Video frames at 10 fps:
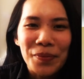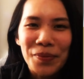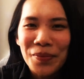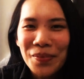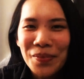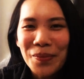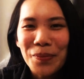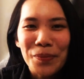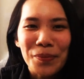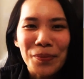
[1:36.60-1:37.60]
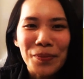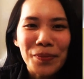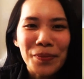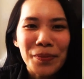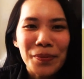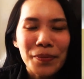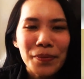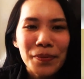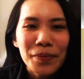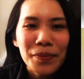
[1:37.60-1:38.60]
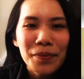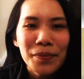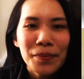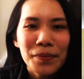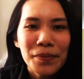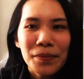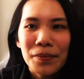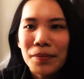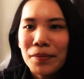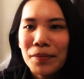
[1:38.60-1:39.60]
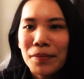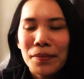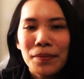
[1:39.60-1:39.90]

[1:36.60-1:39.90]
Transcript: No words are spoken by the person on screen.